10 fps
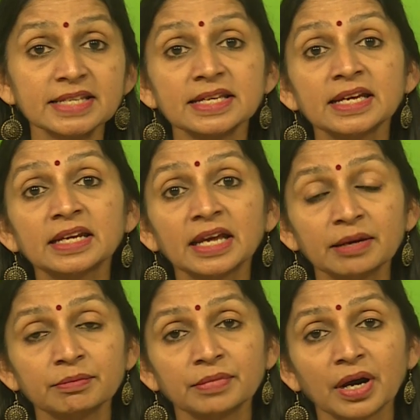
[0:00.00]
in
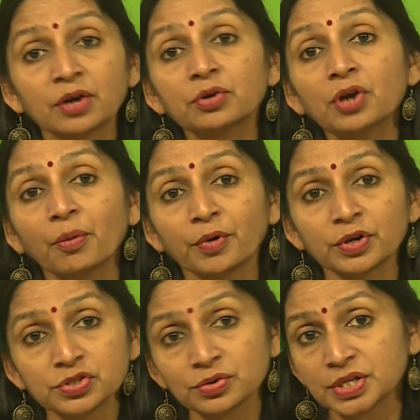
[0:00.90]
him a good
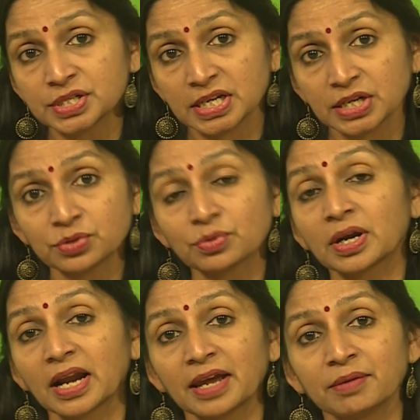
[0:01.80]
opportunity to
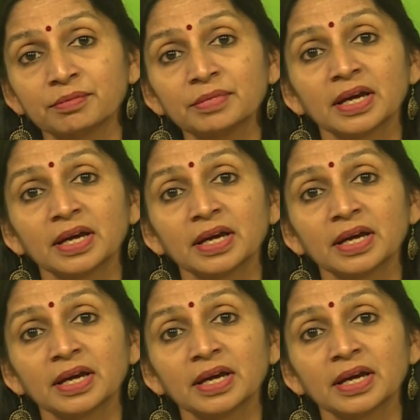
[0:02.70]
climb